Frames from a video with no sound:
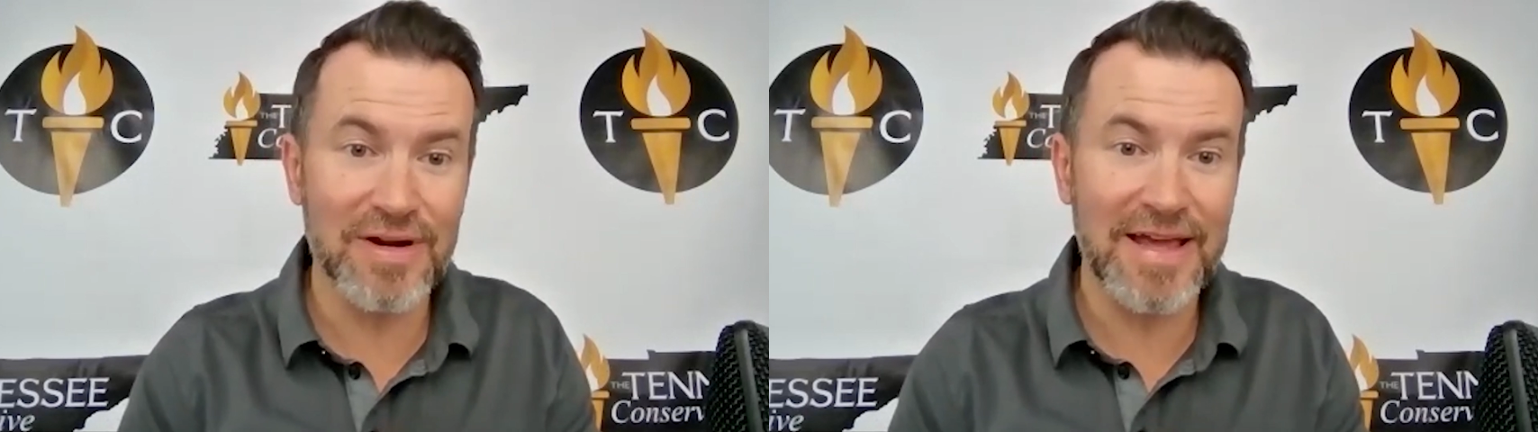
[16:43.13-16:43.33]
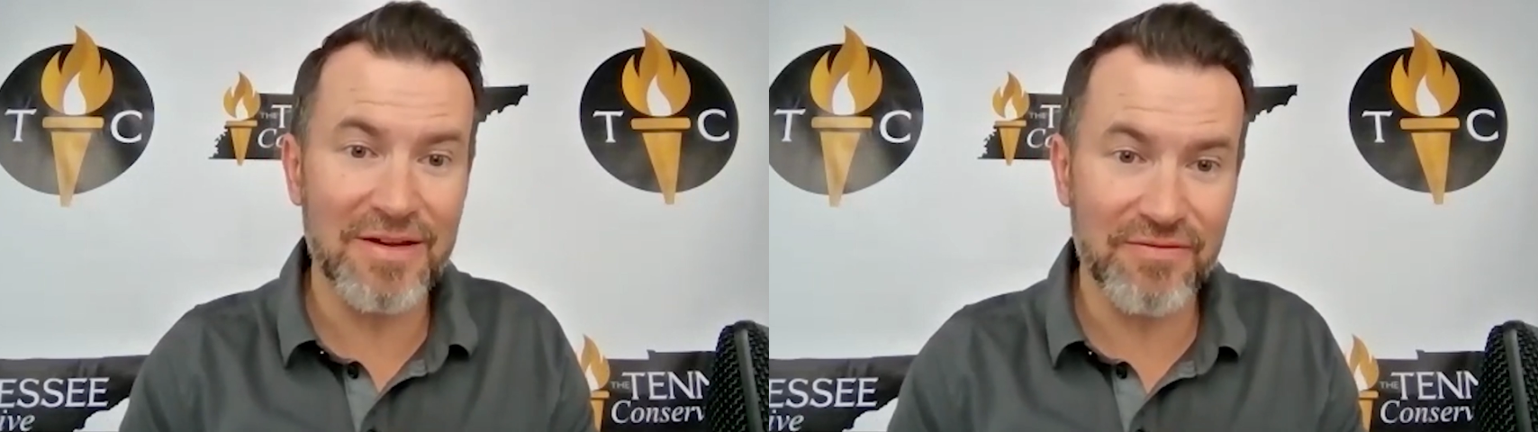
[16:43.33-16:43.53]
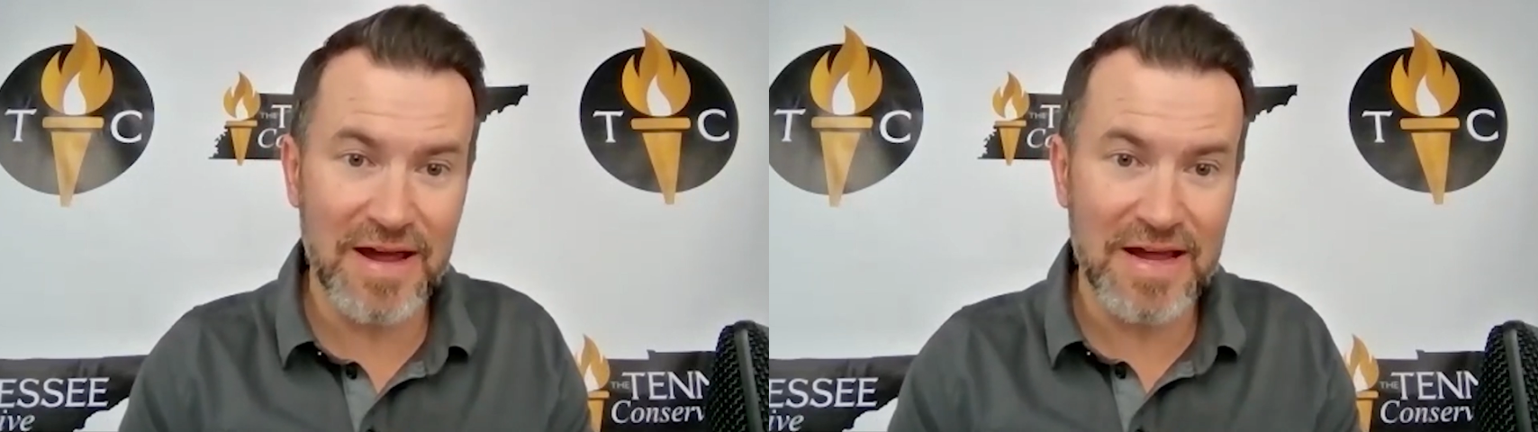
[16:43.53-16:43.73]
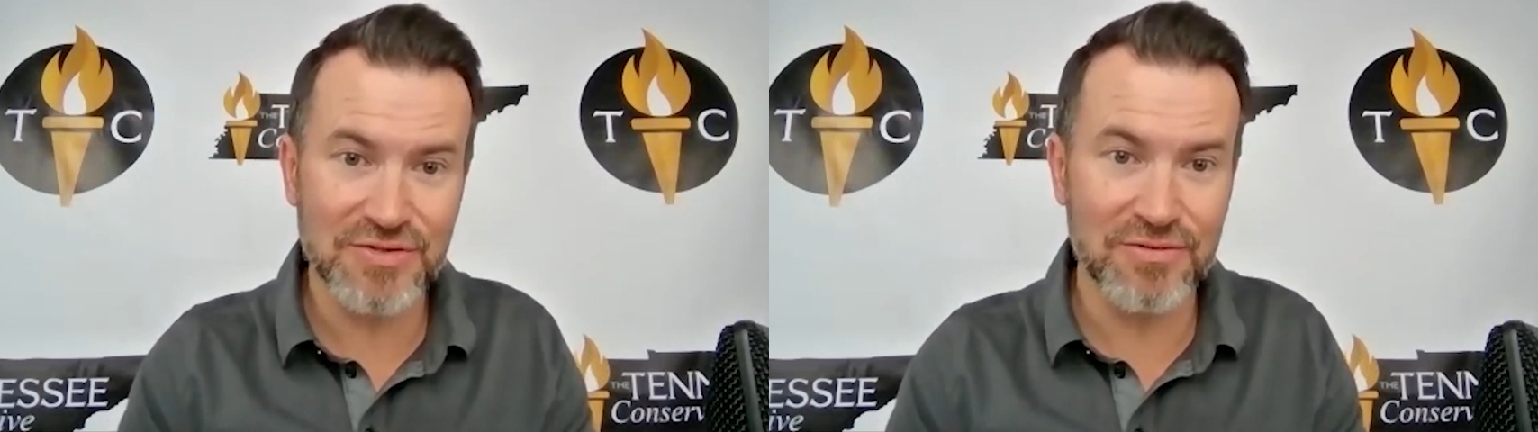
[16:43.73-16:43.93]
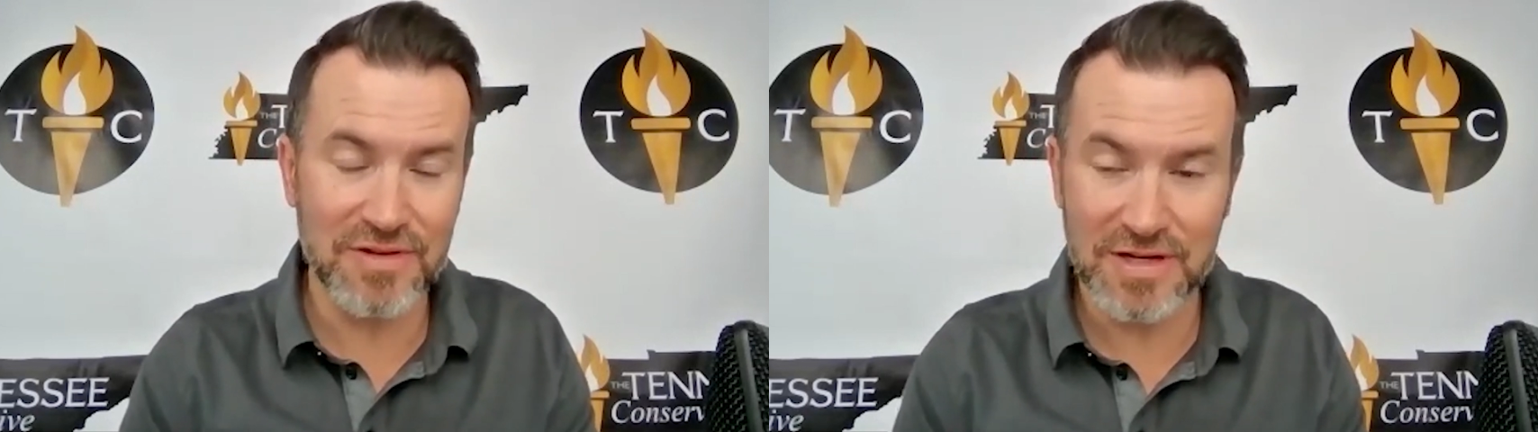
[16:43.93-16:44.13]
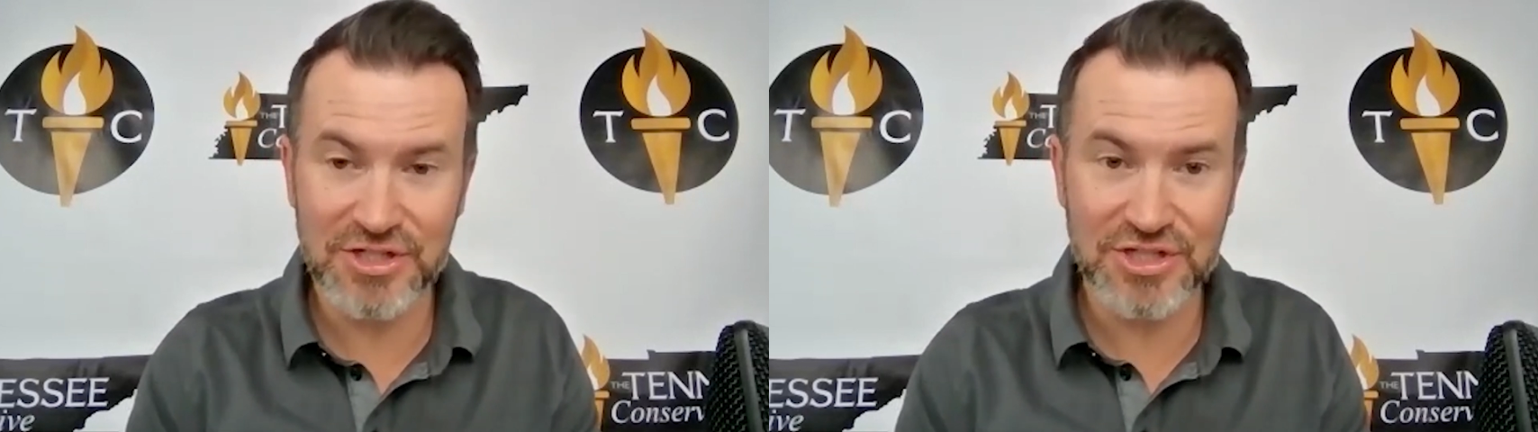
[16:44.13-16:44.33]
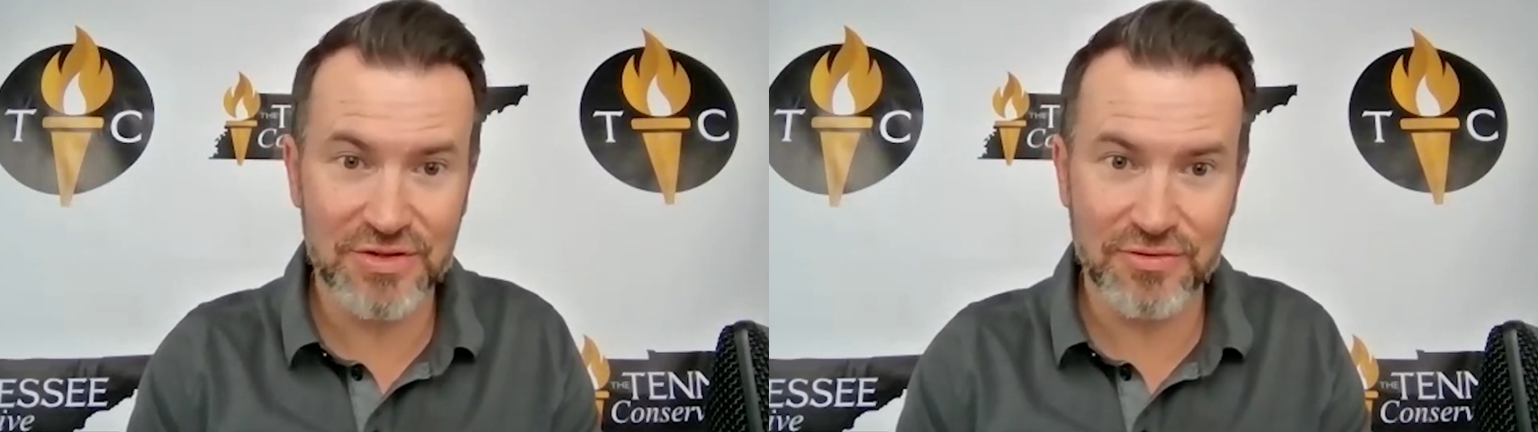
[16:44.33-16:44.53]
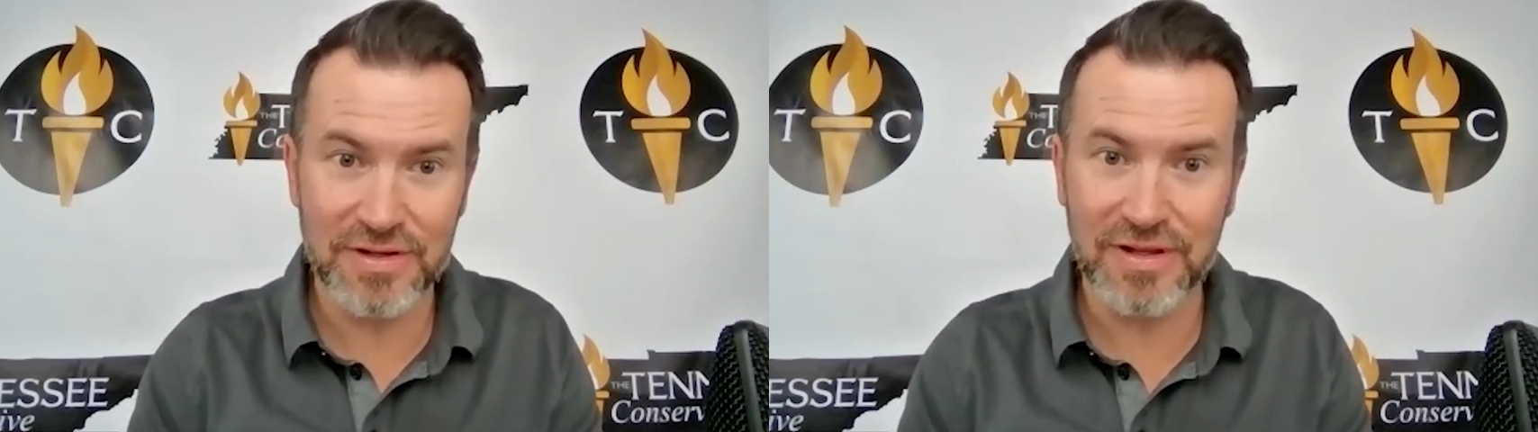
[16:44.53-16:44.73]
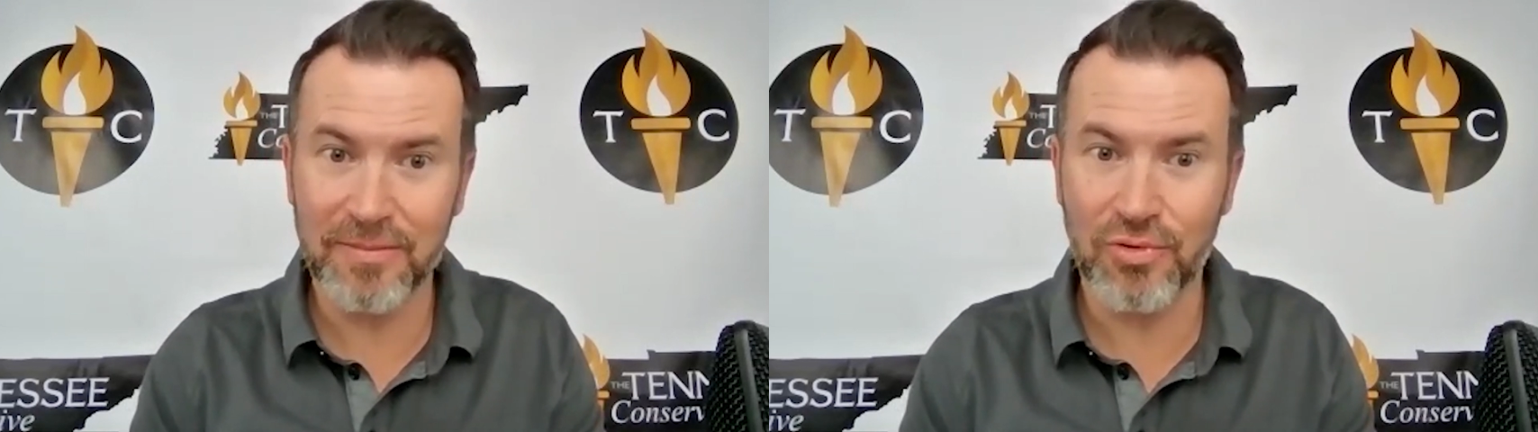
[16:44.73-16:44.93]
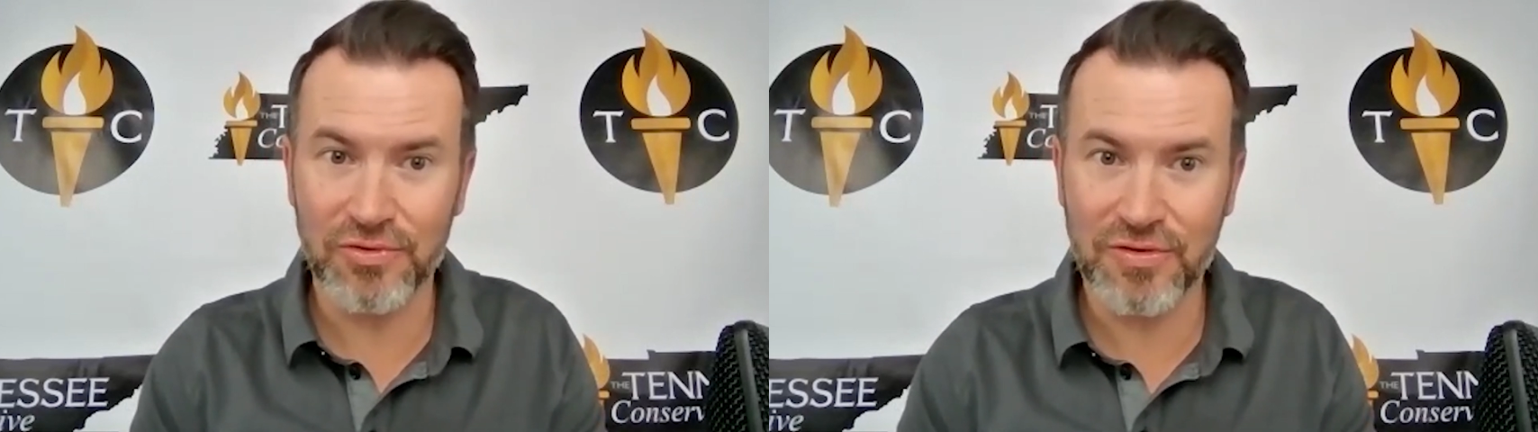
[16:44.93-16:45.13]
a gate faster than a gentry
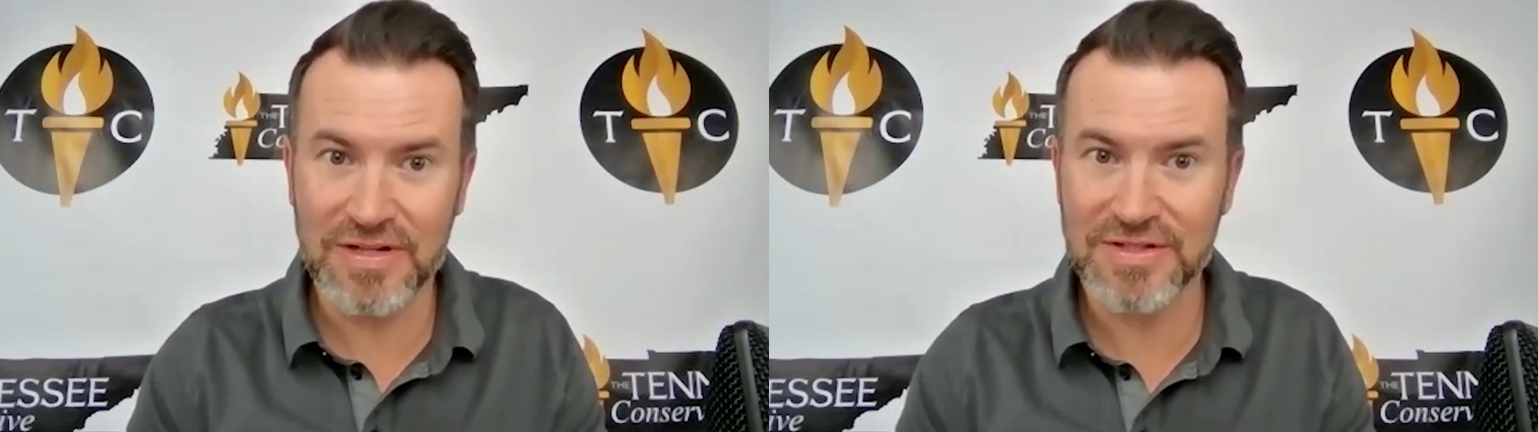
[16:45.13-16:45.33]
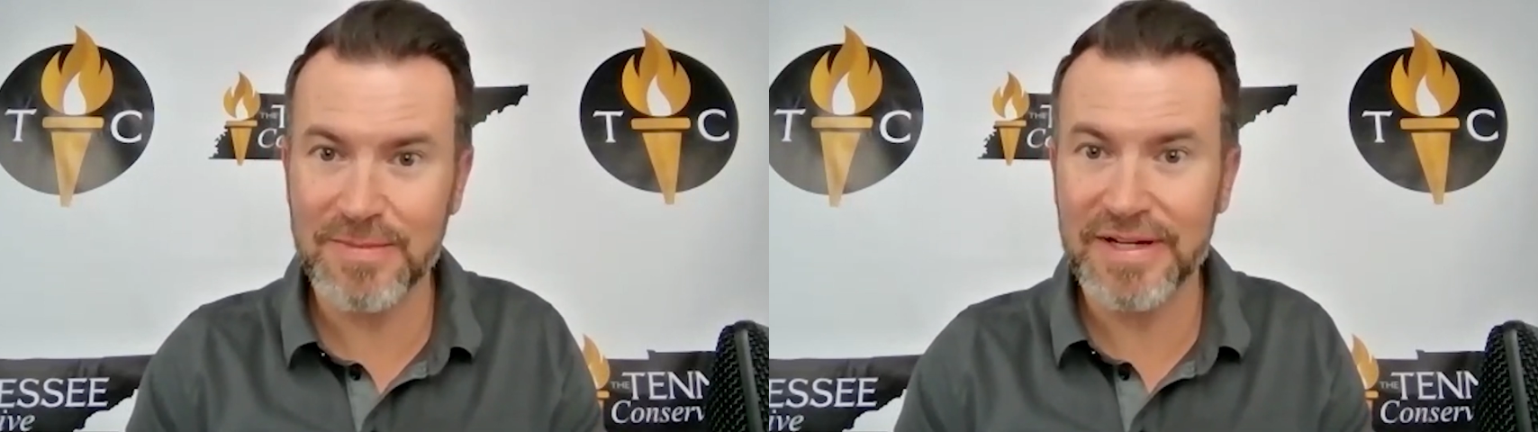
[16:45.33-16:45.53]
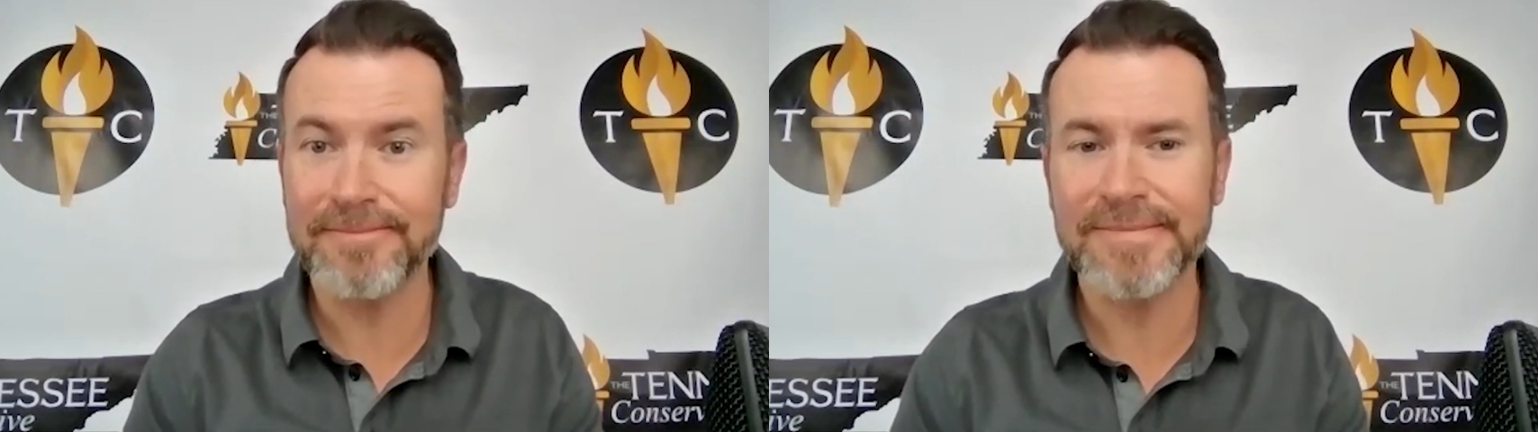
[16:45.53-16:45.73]
liberal. Trust me.